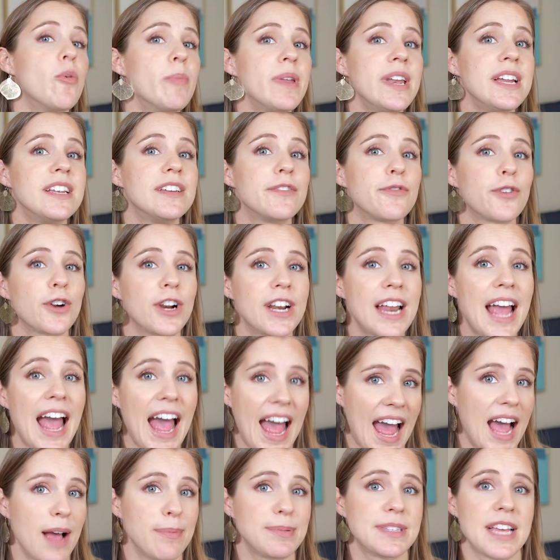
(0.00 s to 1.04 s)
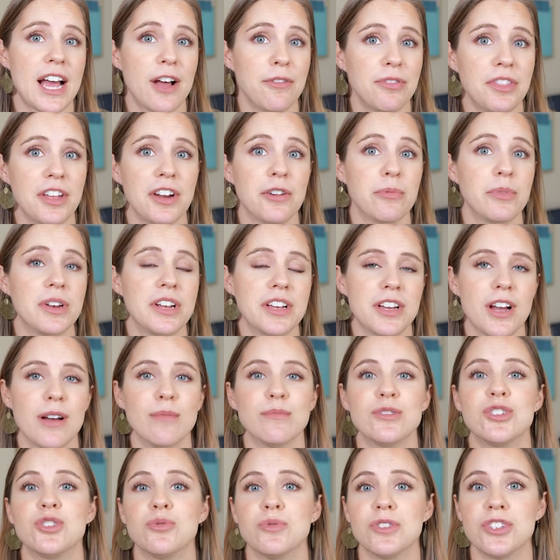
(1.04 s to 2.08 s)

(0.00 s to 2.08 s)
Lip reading: many different apps out there when it comes to